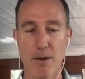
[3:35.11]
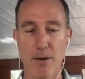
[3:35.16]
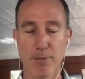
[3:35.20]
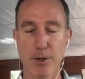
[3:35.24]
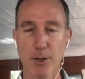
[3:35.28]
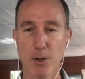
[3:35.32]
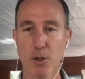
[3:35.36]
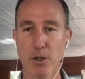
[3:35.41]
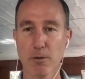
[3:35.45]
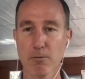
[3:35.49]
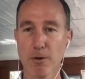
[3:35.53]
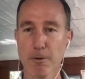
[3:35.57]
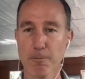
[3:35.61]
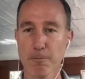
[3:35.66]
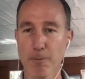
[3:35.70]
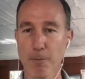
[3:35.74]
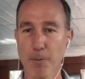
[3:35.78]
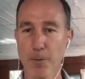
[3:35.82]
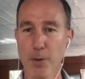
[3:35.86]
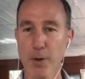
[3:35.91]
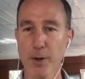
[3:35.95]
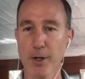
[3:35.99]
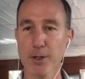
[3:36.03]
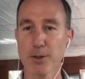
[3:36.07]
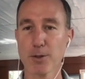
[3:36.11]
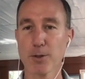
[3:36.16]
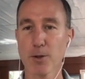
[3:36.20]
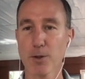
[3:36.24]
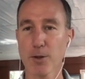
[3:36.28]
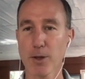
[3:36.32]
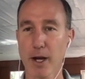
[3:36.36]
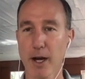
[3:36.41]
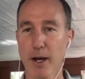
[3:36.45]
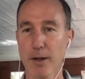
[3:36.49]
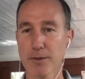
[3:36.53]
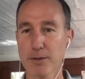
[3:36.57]
Bitcoin went from
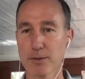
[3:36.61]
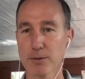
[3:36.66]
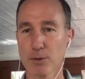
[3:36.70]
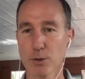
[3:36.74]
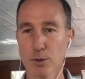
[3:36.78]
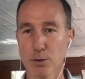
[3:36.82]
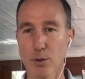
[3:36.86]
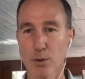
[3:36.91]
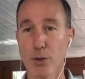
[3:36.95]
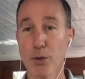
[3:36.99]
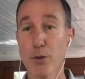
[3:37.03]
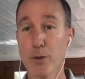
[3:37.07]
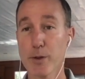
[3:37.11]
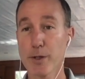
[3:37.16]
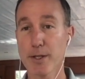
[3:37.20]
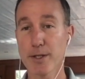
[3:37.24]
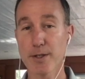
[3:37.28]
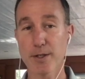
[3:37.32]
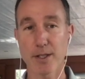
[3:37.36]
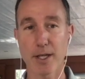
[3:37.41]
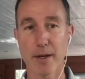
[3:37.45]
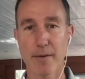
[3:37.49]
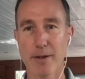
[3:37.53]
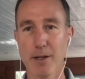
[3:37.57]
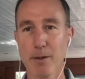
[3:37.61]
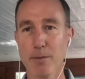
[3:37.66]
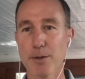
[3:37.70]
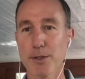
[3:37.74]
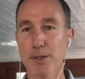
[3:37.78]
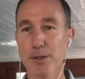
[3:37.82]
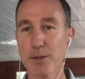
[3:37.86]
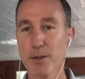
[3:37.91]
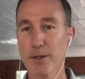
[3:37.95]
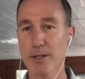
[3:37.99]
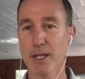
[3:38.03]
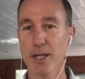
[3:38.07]
32,000 to 37,
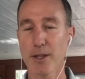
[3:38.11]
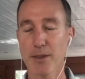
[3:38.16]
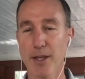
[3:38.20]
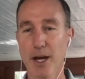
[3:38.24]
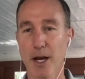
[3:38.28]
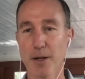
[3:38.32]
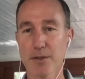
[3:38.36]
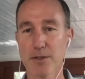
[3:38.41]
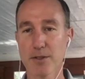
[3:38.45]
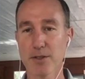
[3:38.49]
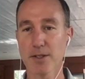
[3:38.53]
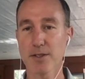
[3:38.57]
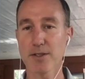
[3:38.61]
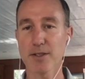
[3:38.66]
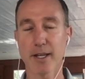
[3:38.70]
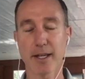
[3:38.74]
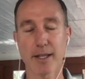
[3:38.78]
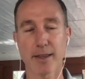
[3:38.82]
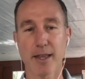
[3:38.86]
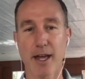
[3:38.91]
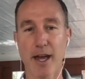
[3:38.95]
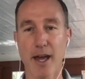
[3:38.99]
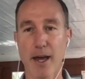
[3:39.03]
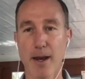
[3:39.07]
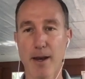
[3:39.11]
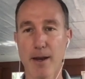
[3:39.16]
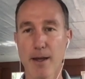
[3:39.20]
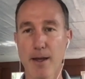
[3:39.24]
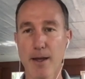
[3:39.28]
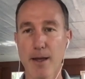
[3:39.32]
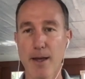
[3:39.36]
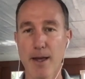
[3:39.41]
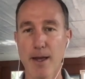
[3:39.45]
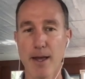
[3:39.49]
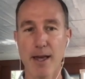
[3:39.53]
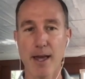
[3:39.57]
almost 38,000, just like that.
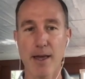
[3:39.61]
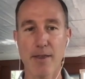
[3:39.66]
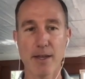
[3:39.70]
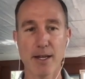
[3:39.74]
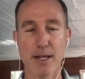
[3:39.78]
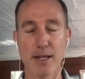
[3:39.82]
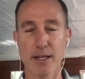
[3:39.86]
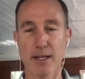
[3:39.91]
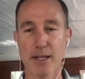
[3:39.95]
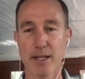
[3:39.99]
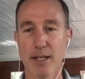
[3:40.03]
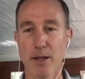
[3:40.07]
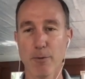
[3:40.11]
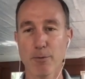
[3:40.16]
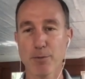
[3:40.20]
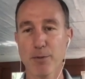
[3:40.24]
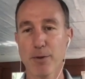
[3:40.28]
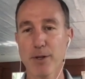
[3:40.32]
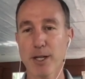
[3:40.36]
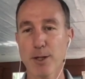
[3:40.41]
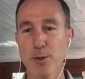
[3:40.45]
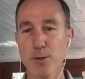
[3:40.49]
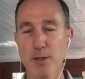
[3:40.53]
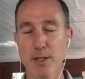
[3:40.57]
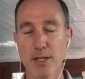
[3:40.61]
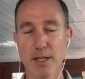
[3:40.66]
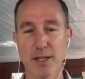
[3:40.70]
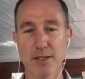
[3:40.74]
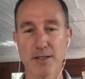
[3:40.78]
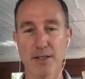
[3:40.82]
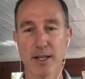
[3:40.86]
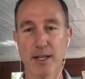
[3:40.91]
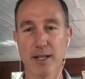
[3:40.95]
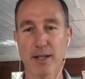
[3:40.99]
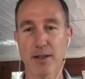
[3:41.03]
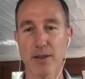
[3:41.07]
And then it was pretty interesting
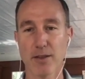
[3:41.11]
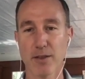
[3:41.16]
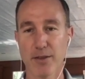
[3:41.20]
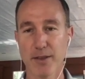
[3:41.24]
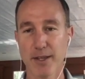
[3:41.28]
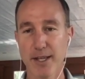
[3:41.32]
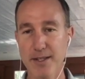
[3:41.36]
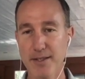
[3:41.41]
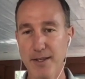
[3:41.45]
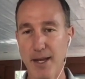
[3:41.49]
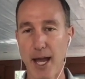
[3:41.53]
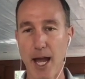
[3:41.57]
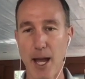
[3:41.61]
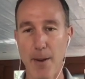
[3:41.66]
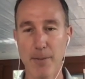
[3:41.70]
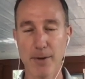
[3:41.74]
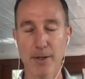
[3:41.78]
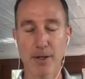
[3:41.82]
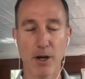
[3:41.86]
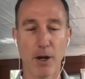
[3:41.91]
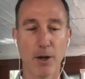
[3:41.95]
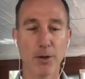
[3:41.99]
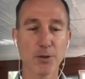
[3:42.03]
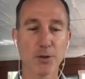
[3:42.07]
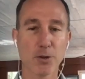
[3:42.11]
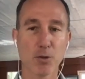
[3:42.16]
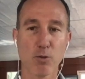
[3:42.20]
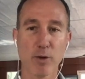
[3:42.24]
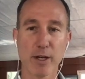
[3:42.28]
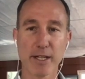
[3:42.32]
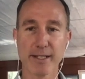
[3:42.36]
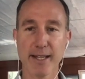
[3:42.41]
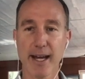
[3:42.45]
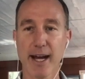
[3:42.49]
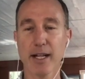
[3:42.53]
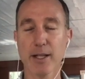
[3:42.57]
because like this happened. Also,
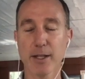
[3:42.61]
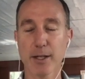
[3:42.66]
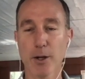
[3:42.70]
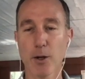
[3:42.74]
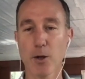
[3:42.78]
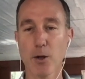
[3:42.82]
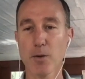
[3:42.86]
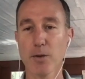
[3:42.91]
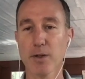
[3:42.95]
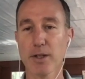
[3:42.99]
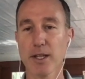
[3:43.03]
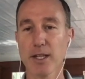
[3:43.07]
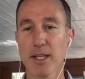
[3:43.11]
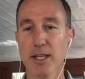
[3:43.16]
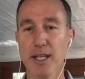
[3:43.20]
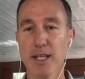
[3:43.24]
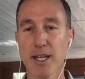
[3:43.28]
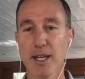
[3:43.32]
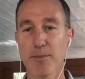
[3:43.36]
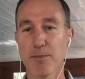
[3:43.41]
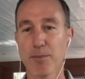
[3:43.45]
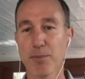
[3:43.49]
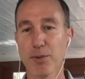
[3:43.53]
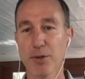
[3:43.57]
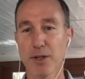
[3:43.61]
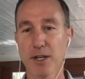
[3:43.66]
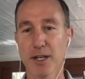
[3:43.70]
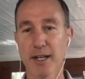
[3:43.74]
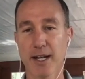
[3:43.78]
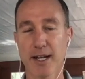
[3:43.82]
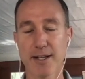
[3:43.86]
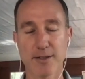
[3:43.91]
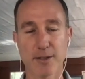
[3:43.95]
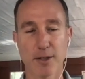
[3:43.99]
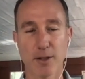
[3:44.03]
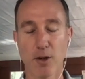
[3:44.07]
Ray Dalio, he had put a
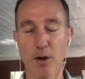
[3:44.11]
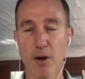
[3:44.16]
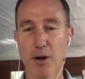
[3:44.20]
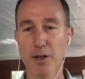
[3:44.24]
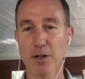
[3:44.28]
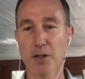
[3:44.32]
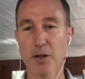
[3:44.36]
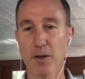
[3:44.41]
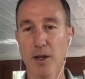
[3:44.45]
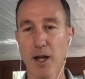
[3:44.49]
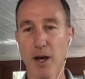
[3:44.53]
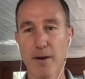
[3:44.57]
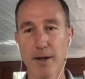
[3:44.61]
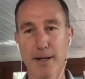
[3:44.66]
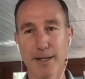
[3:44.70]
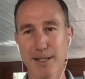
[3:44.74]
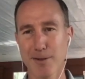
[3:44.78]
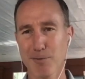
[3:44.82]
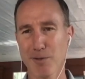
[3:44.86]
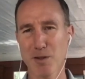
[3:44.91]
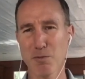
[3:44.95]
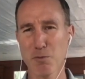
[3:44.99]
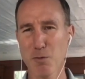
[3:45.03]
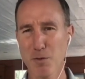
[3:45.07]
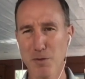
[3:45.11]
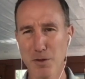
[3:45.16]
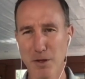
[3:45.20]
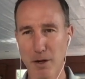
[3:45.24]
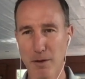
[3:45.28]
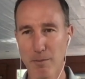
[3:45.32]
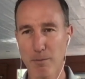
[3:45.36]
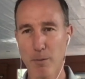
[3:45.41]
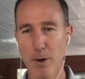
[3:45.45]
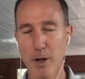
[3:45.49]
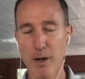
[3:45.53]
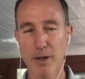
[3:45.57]
nice little article out. It didn't really move
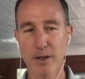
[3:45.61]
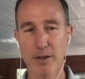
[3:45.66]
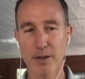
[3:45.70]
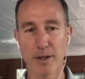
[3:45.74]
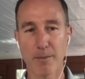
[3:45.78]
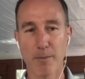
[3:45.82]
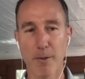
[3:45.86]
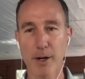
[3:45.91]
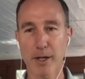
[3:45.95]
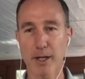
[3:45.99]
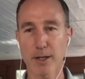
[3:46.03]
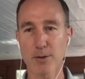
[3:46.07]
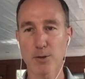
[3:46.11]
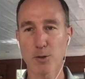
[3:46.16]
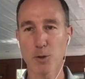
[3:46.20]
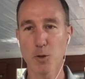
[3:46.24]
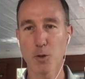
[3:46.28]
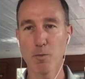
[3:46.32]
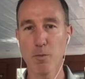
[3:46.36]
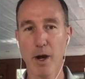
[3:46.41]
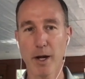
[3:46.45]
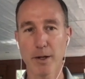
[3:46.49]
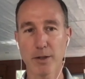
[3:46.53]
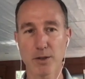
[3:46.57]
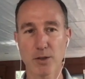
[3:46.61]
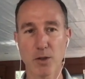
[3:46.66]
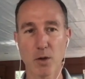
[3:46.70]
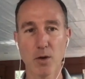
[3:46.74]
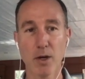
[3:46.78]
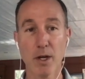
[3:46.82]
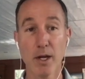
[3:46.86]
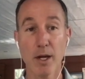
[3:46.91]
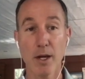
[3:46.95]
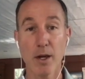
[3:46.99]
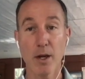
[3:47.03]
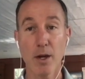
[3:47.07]
the markets too much. So